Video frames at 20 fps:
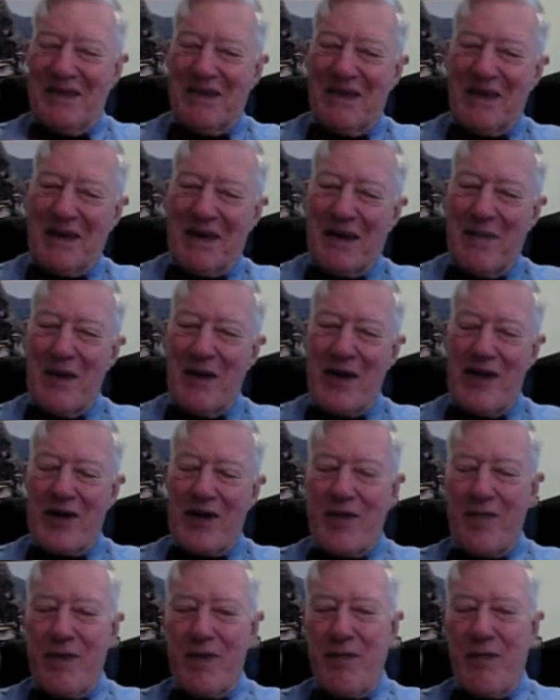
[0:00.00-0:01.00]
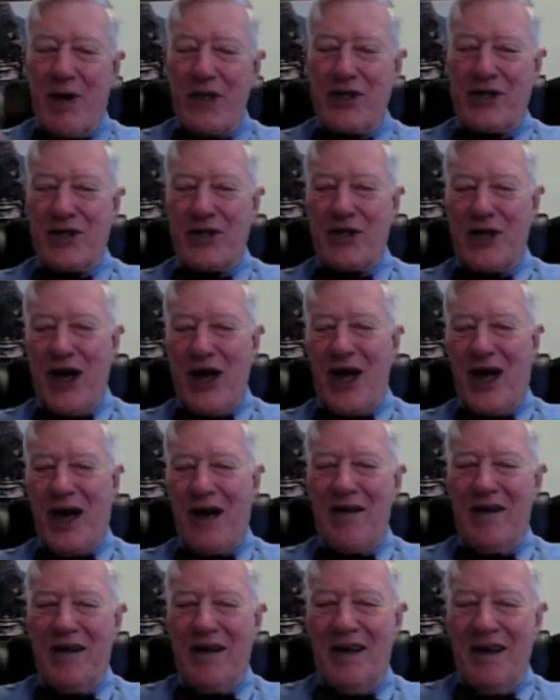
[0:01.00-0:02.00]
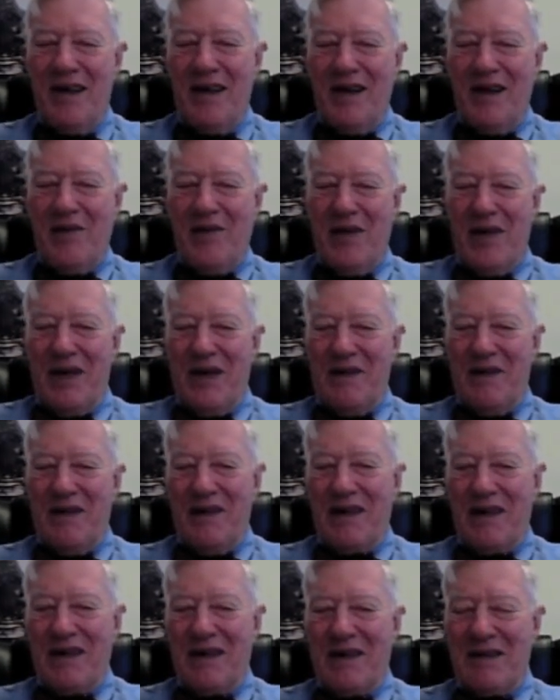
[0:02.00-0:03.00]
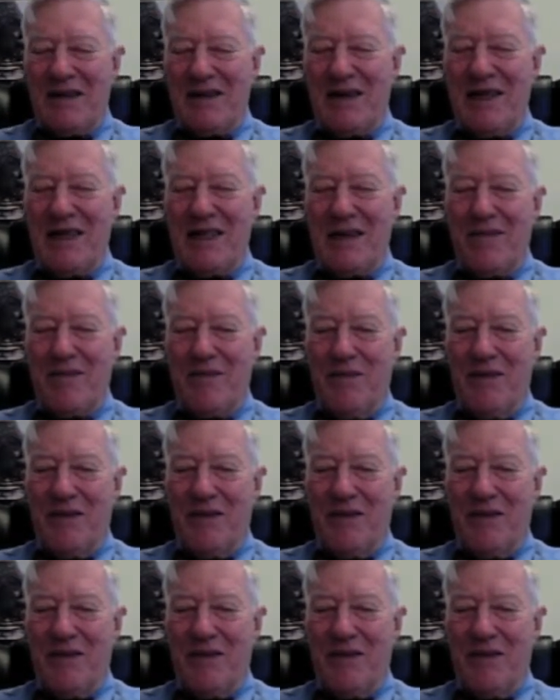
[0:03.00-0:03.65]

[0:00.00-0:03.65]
committee that could be brushed aside when he could